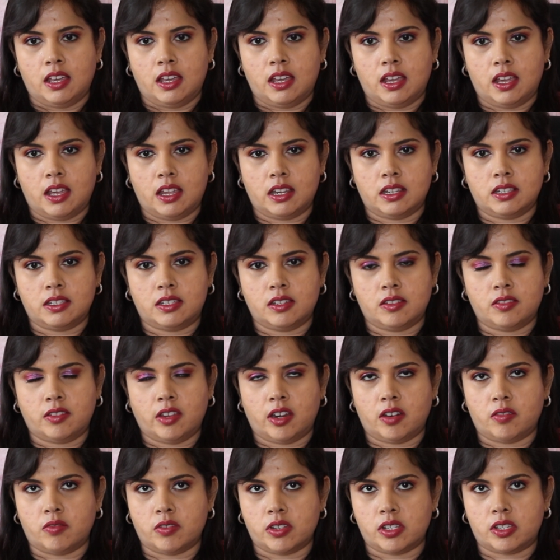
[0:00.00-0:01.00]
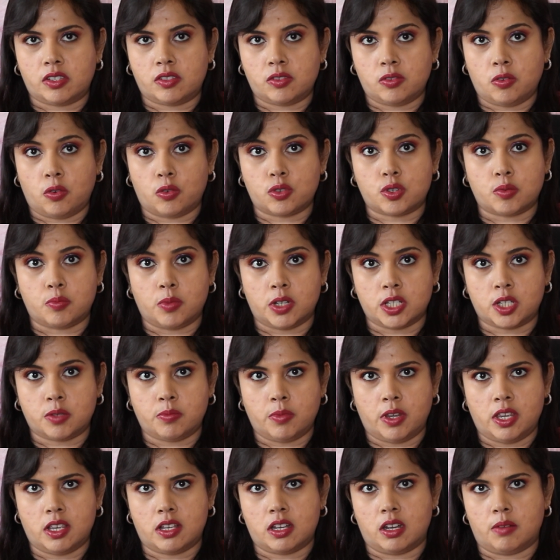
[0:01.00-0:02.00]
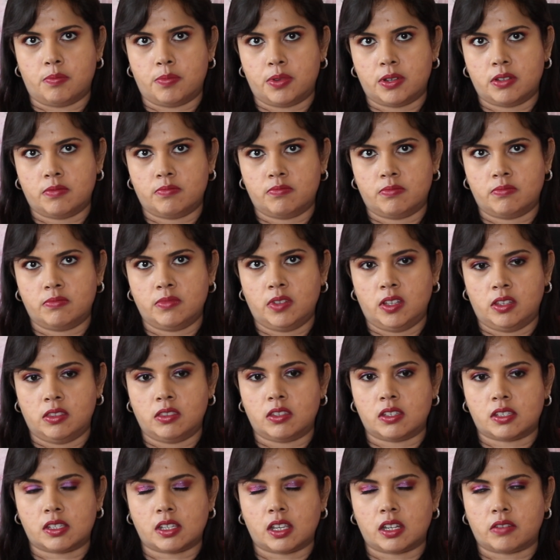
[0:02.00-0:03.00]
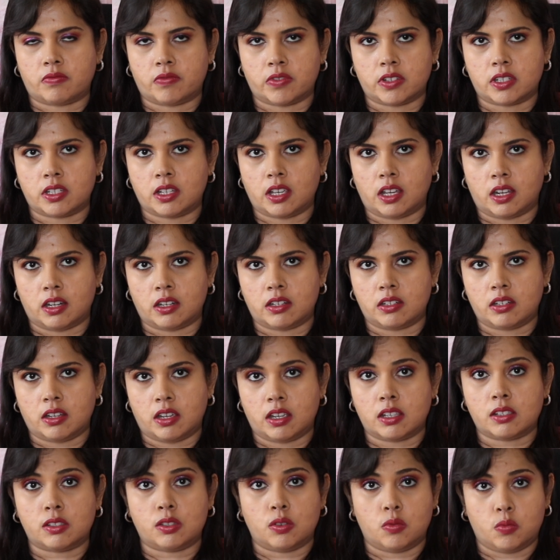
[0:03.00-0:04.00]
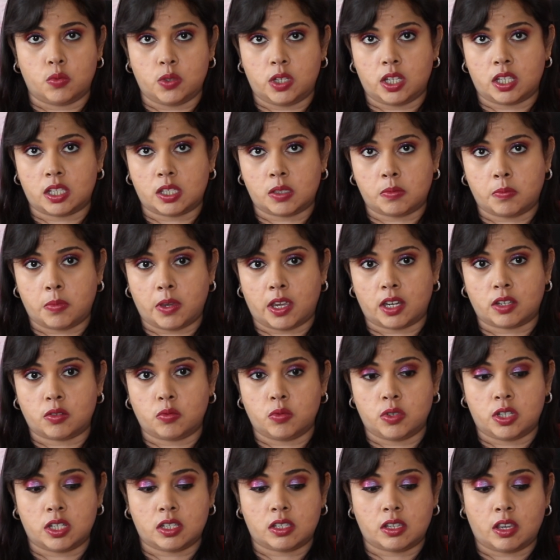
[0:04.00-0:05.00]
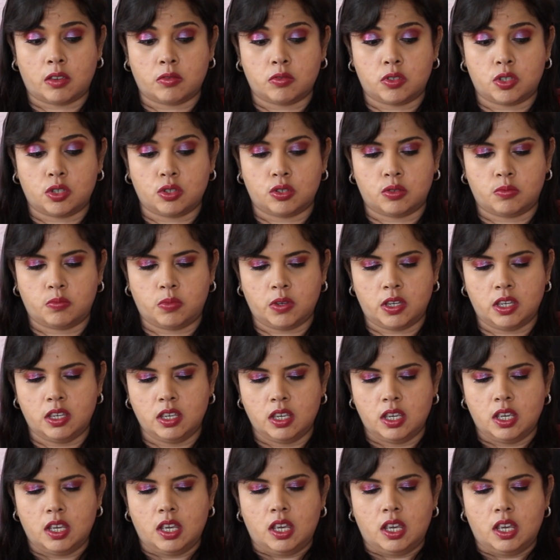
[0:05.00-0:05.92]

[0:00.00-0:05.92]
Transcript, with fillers: and there is not much makeup in this advent calendar, as you would expect, which is how it should be.